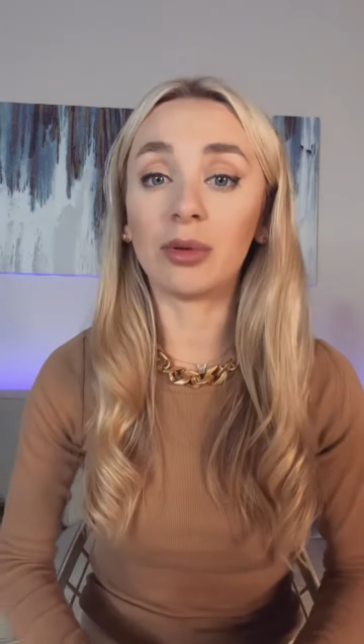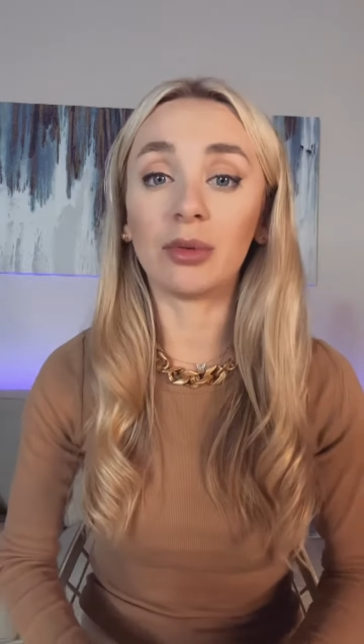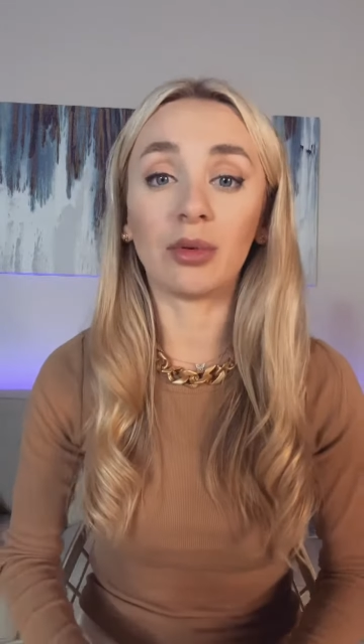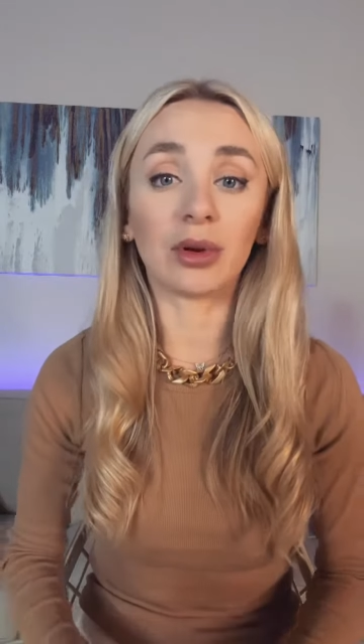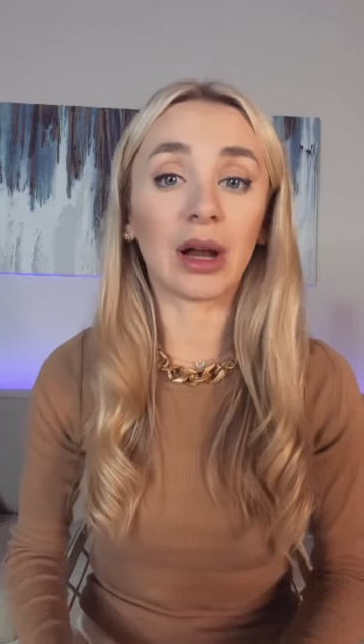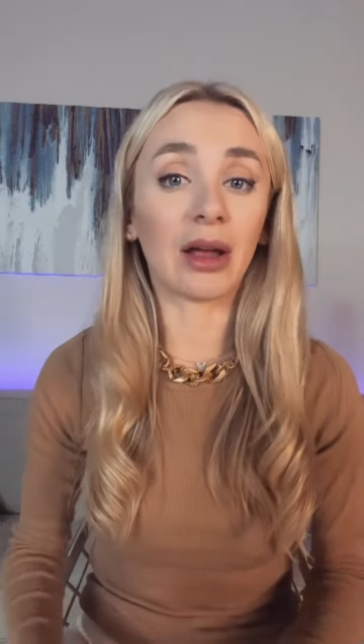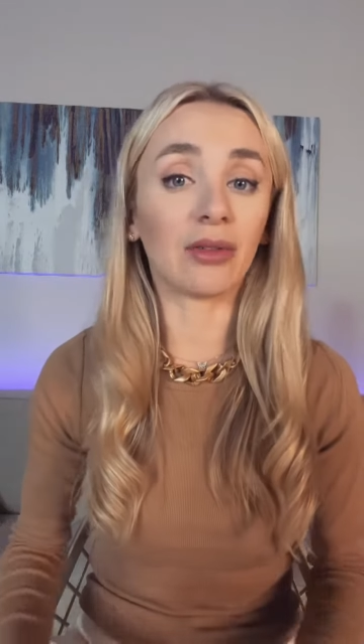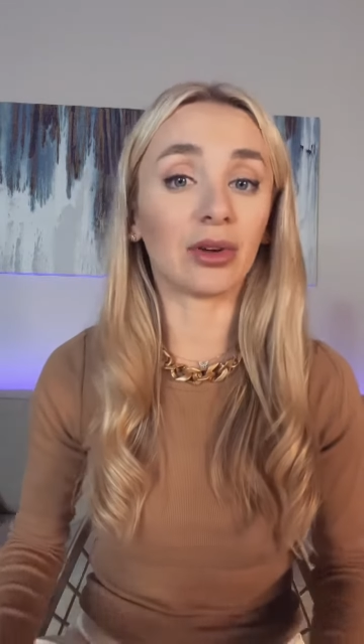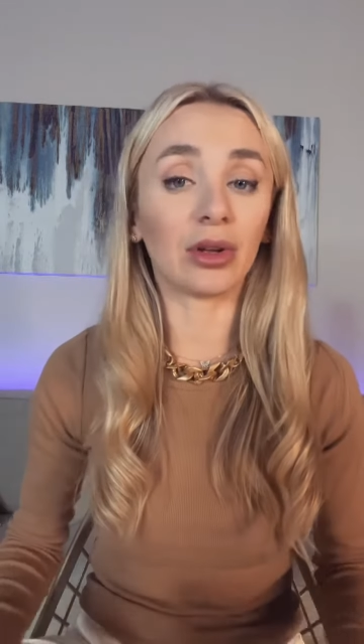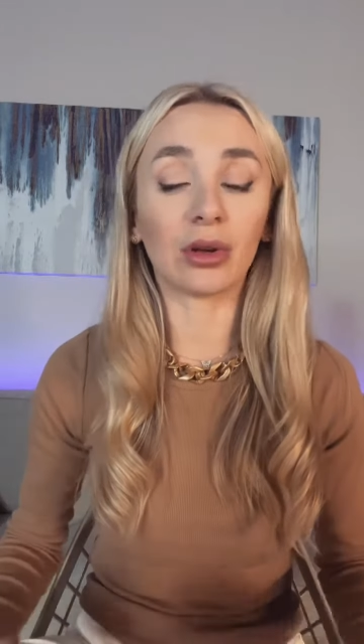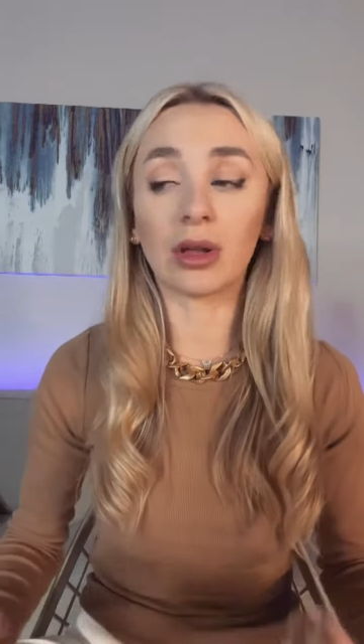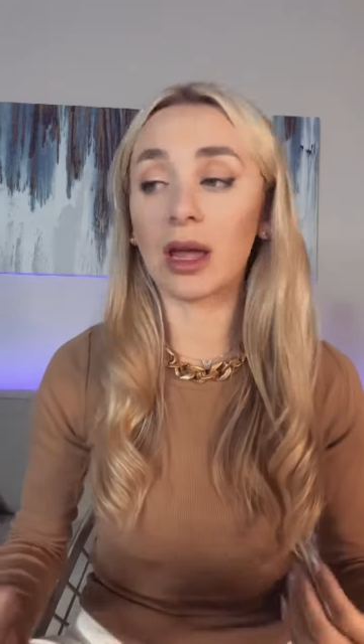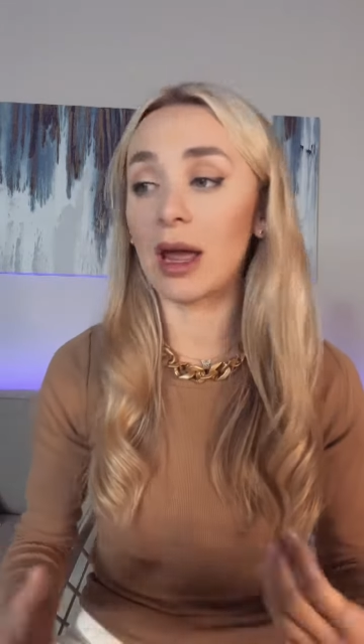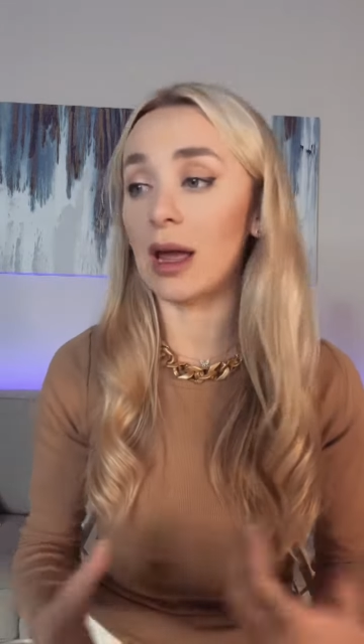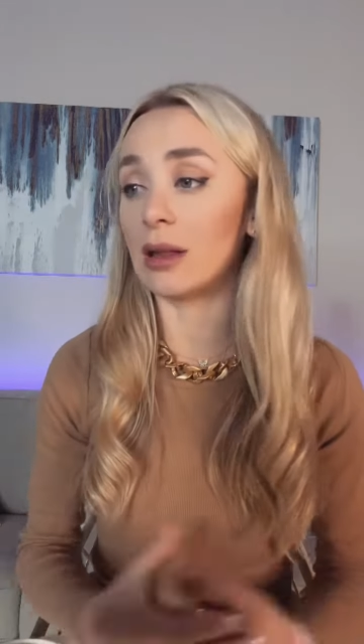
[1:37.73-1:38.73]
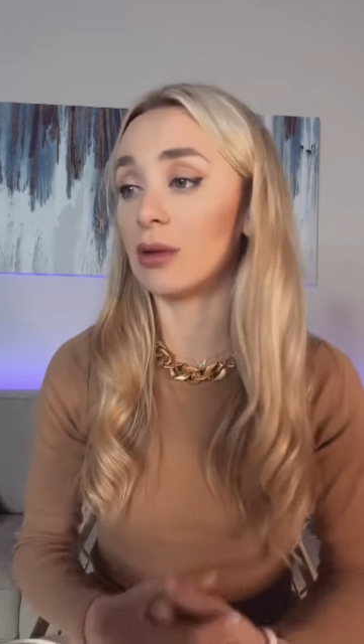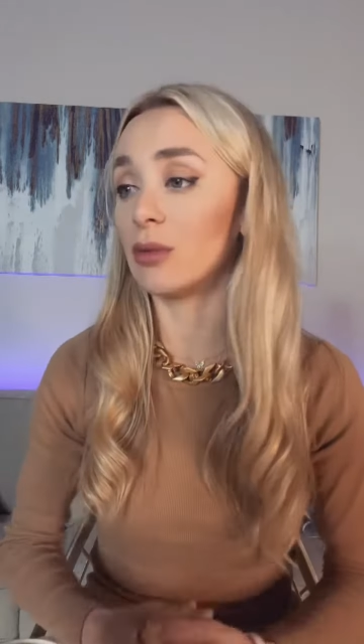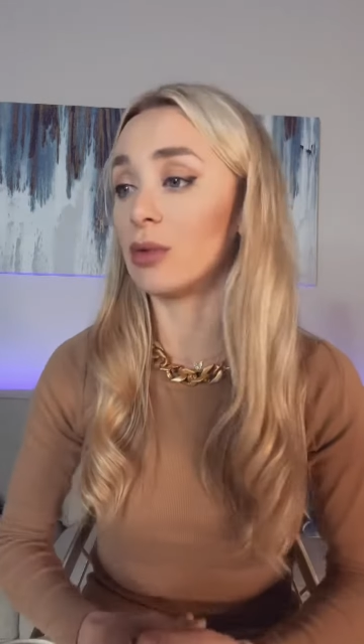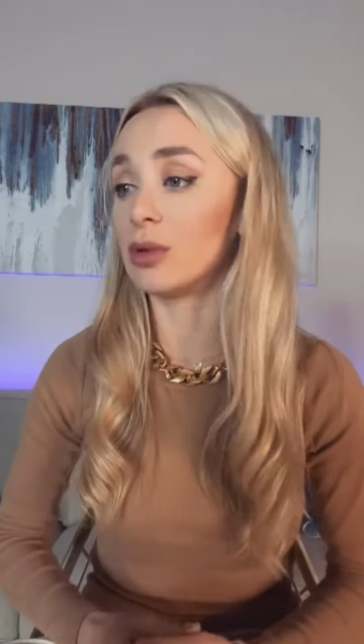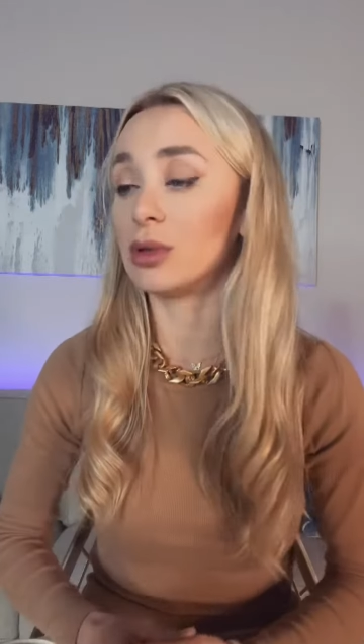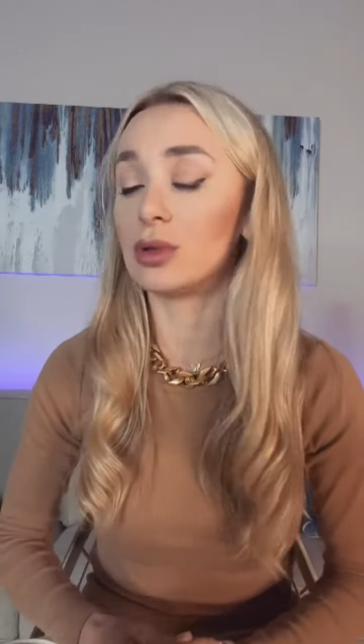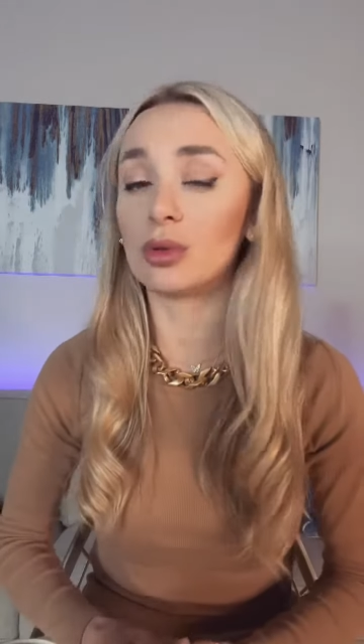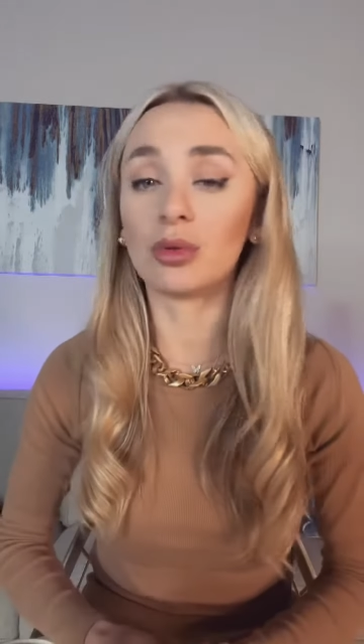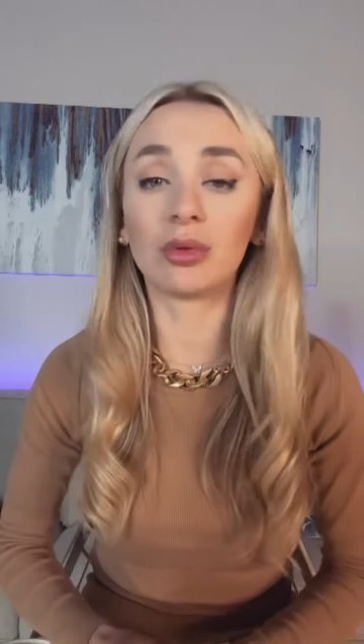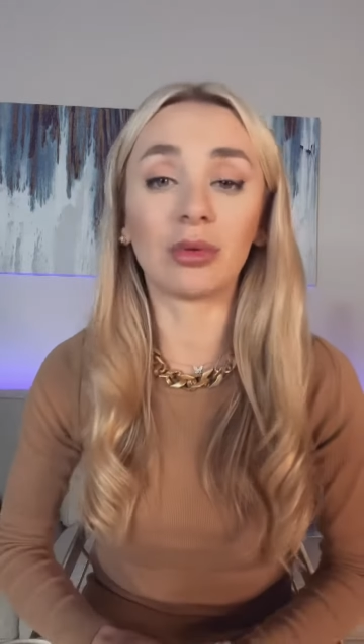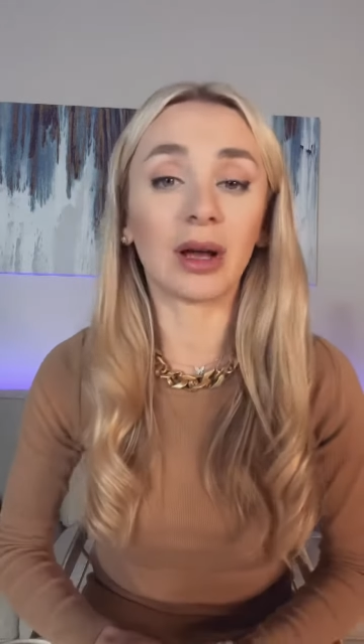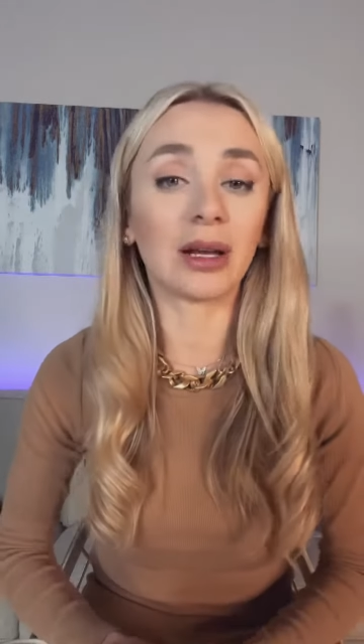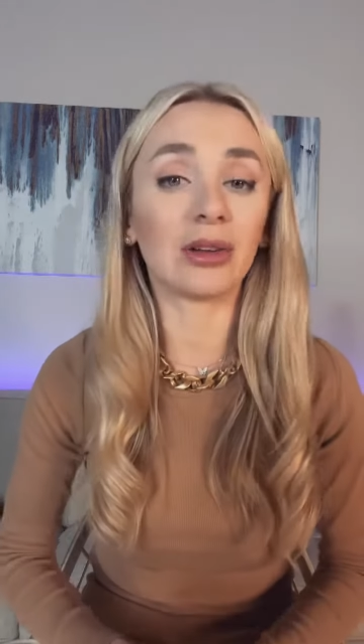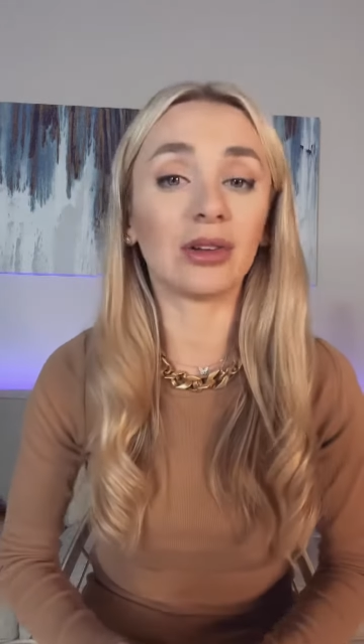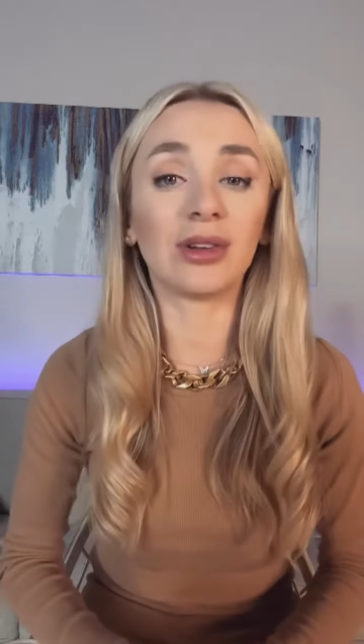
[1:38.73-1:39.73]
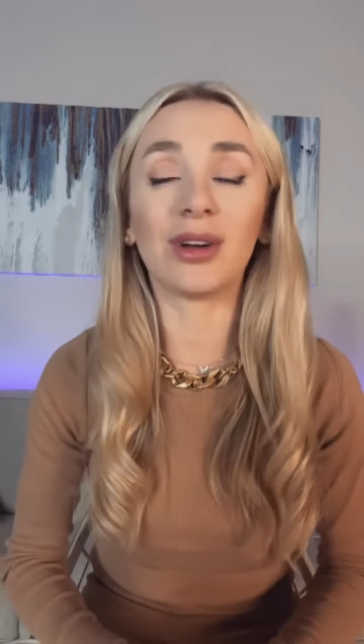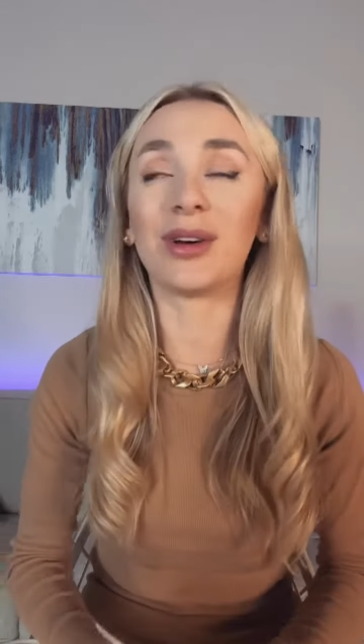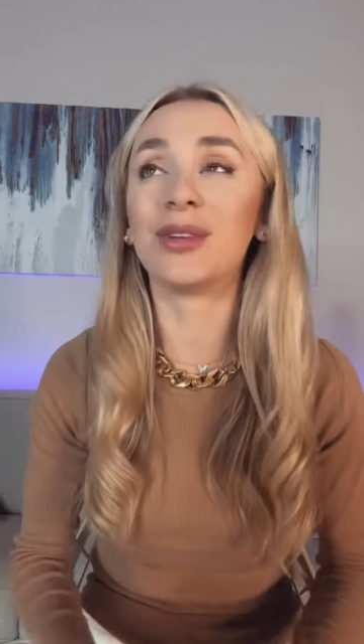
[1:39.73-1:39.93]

it wherever you can we'll do i don't know